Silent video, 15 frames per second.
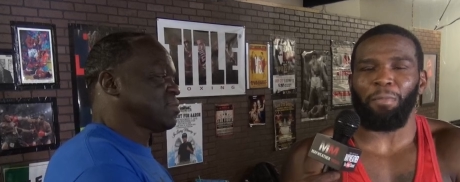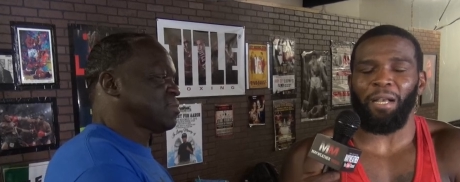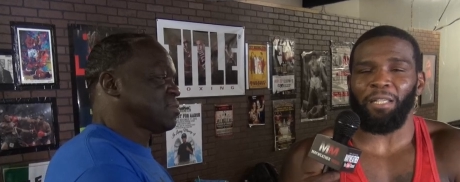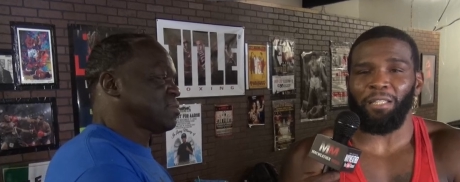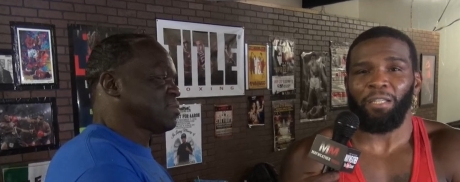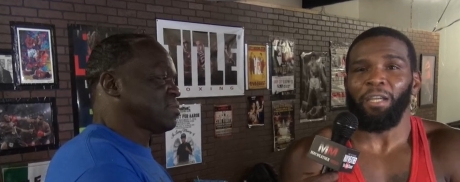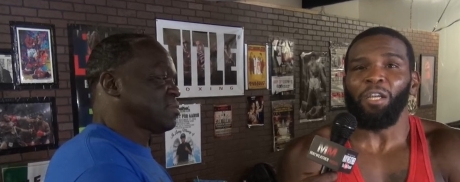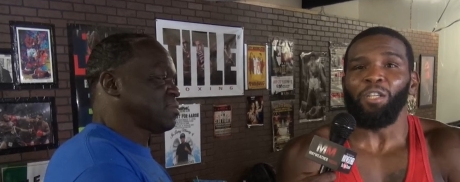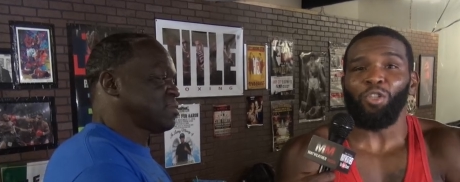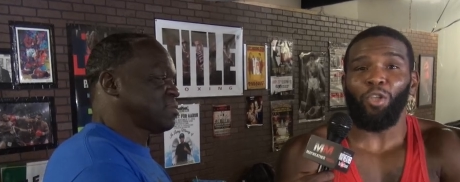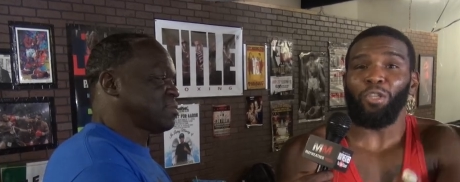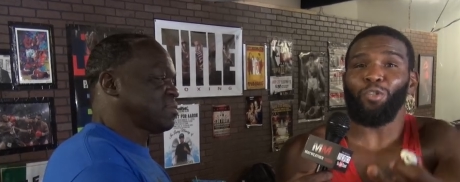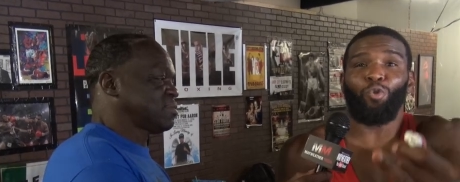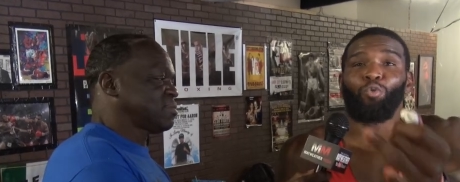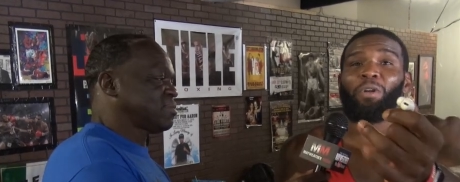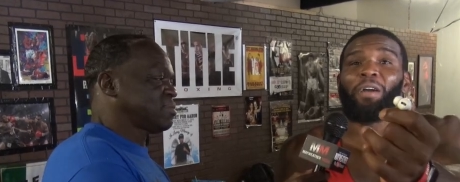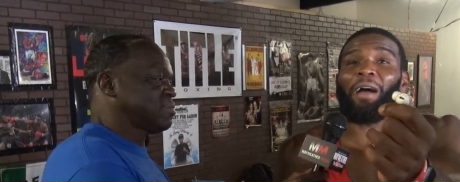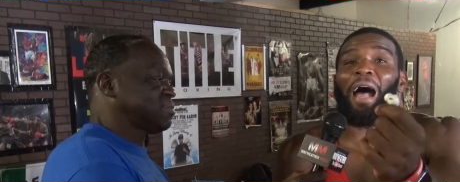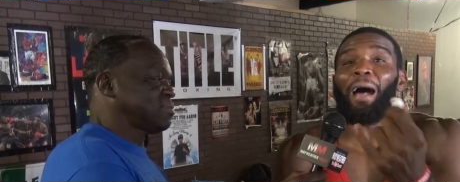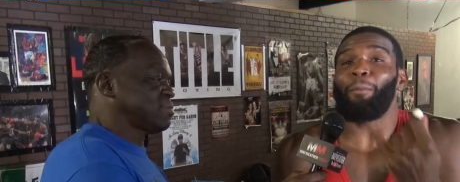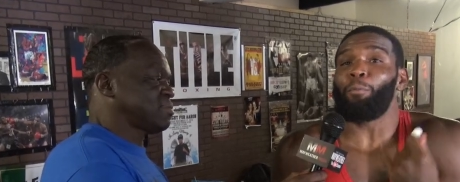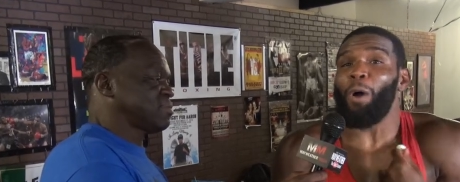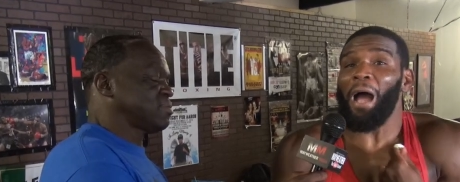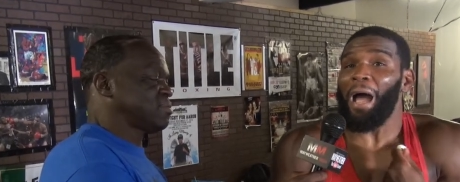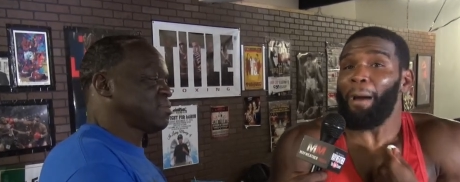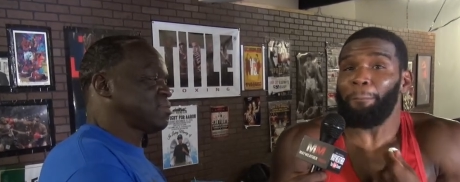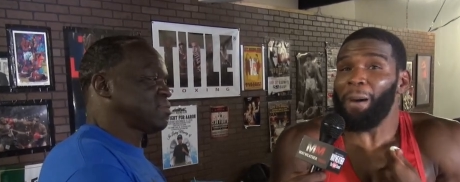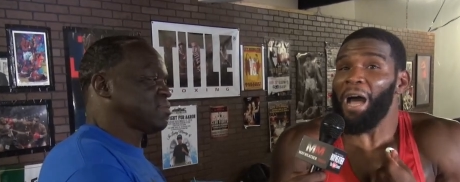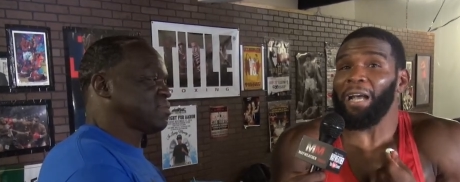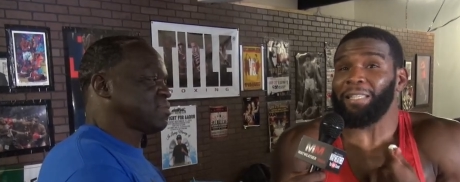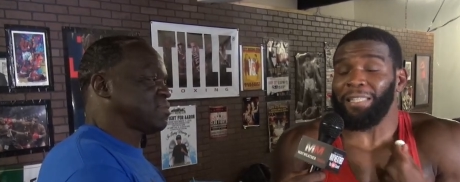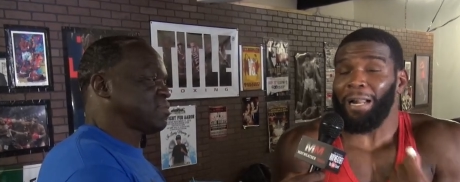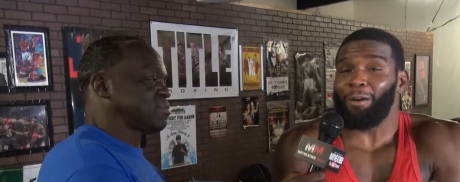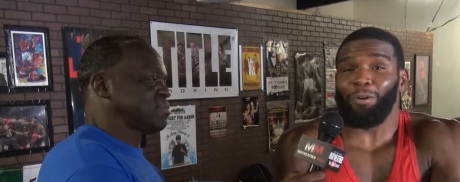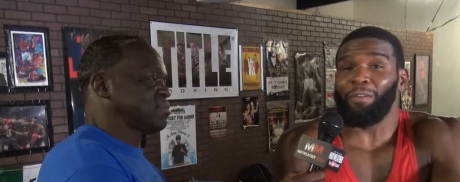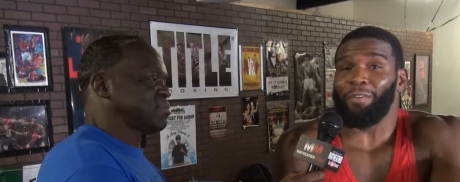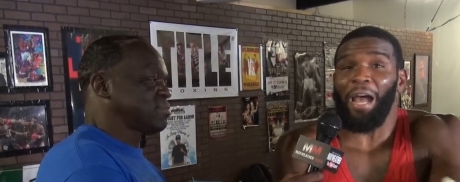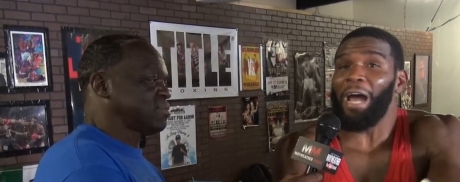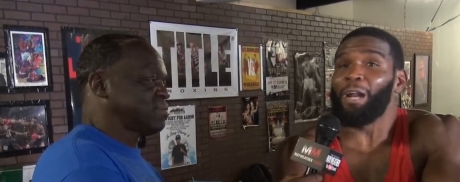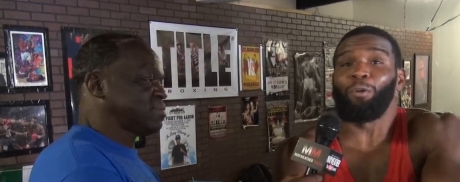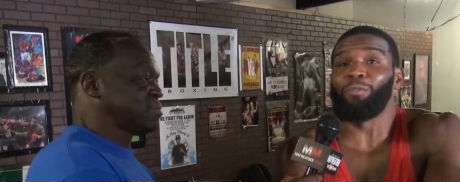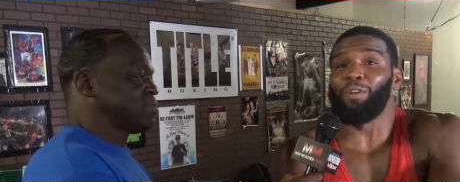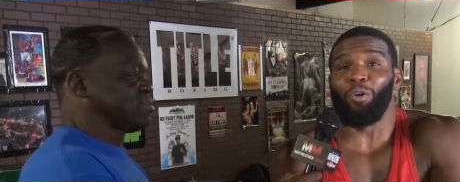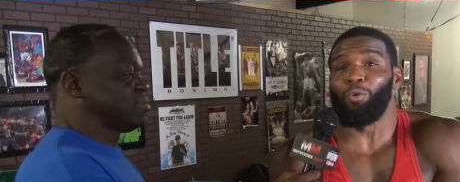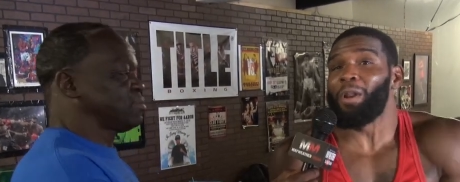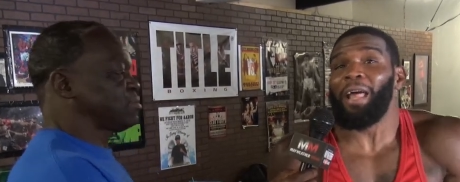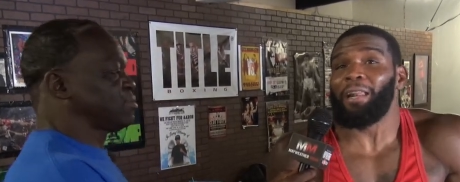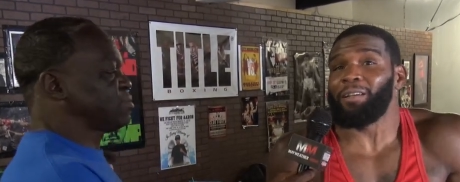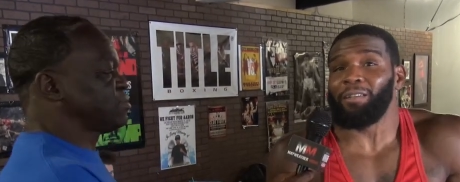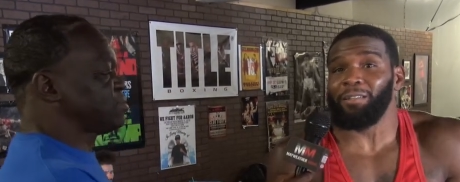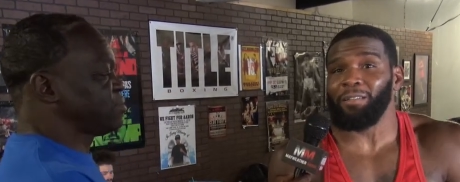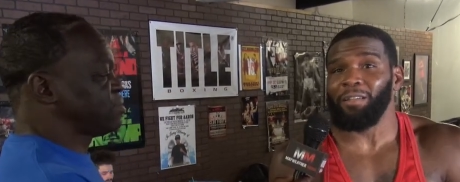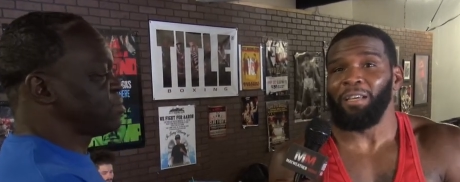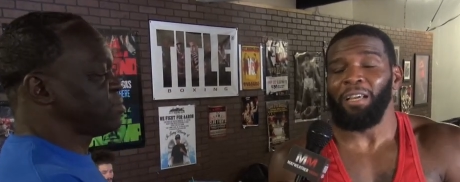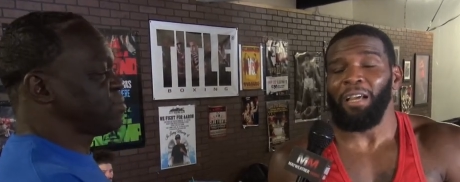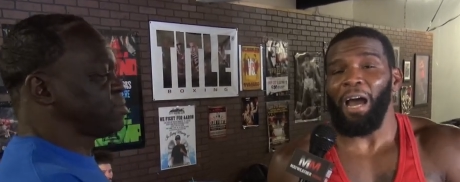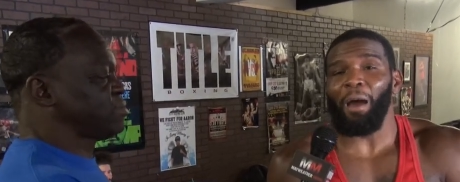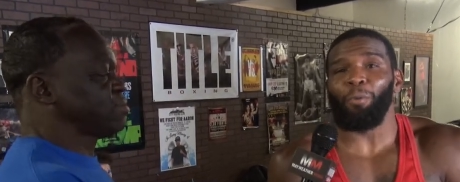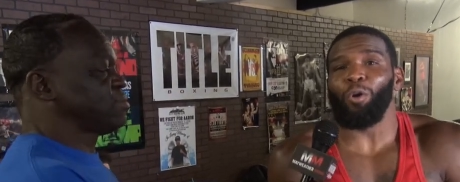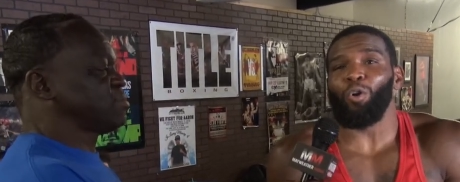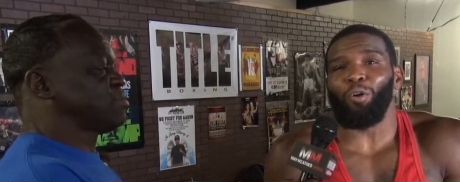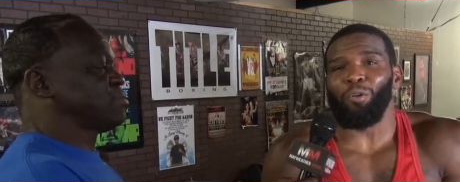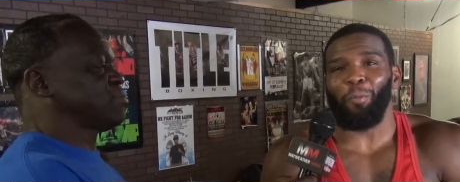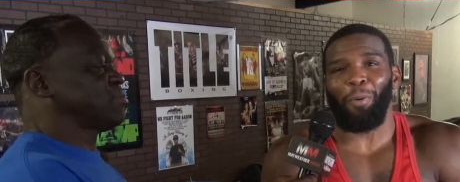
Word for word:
Speaker 1: boxing. This dude now I, I box and I don't even I don't even know who that is. How we gonna go on the